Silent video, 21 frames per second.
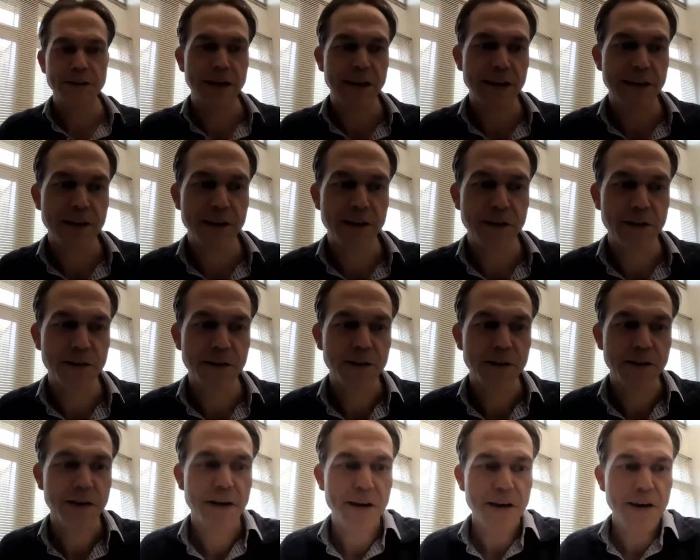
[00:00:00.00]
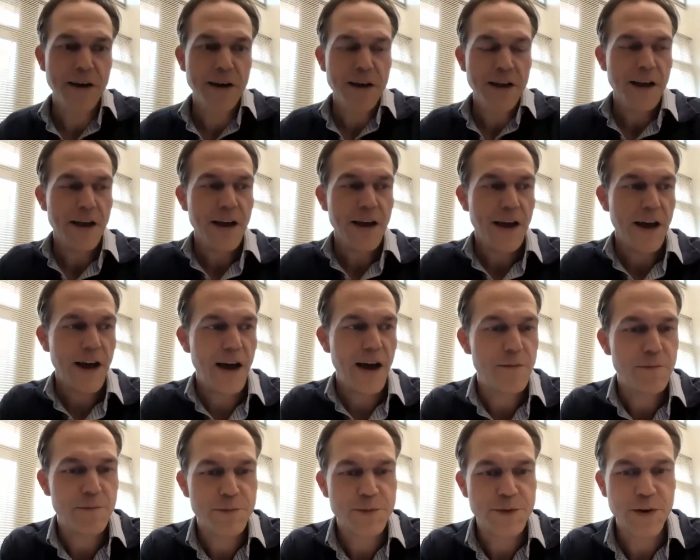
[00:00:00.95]
Thank you.
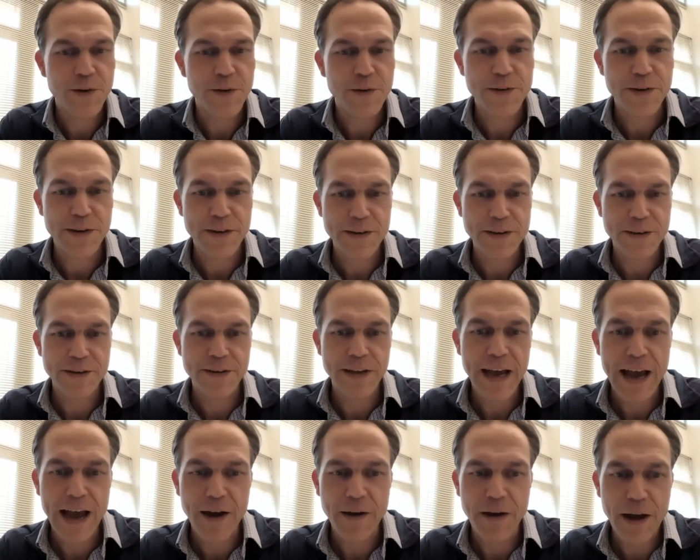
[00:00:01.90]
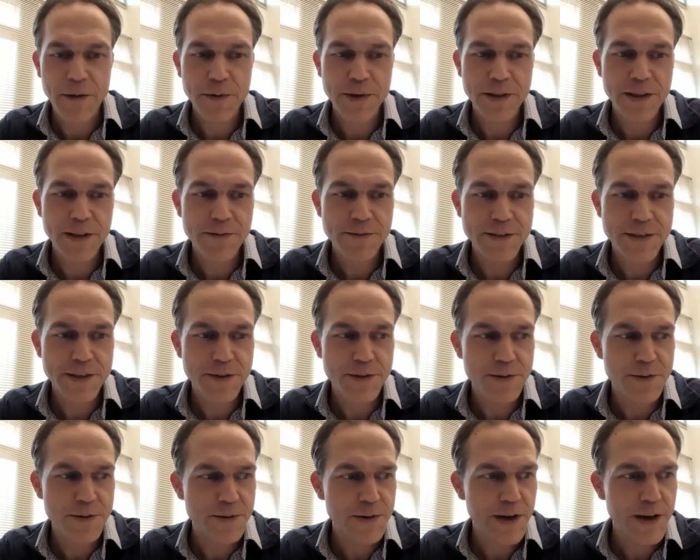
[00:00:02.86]
Um, so yeah, I, I, would love
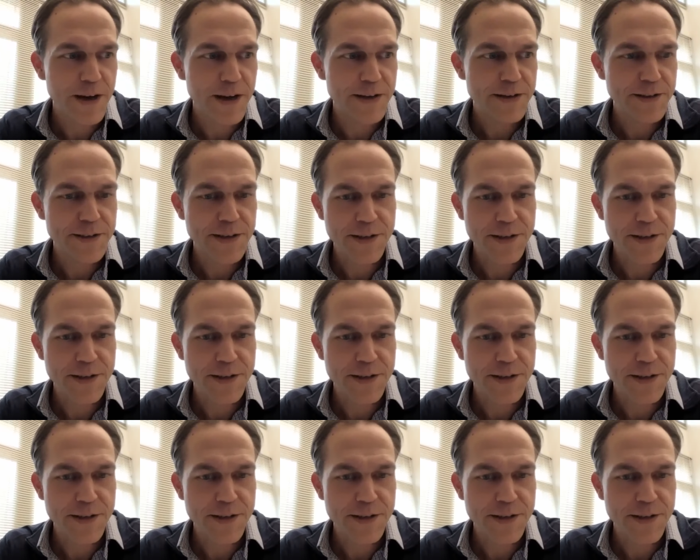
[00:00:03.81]
to uh,